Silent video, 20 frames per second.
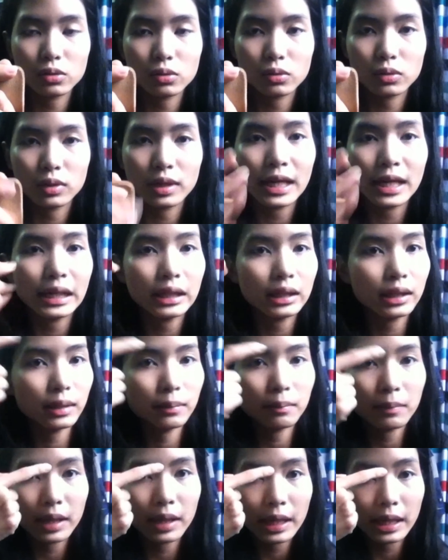to
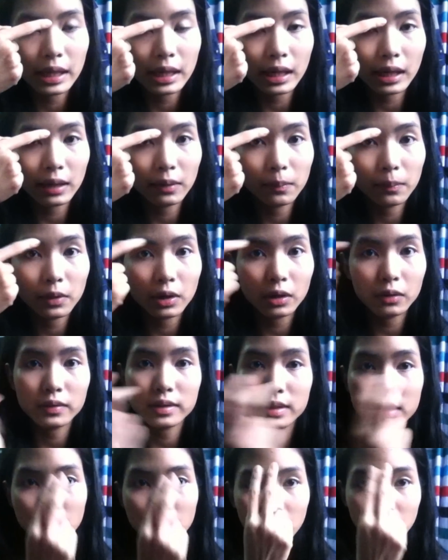lighten my
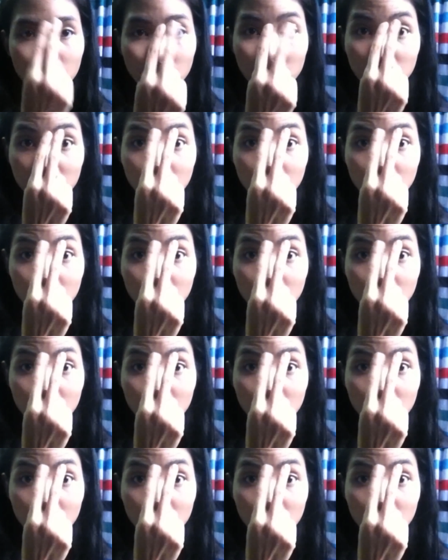eyebrows at the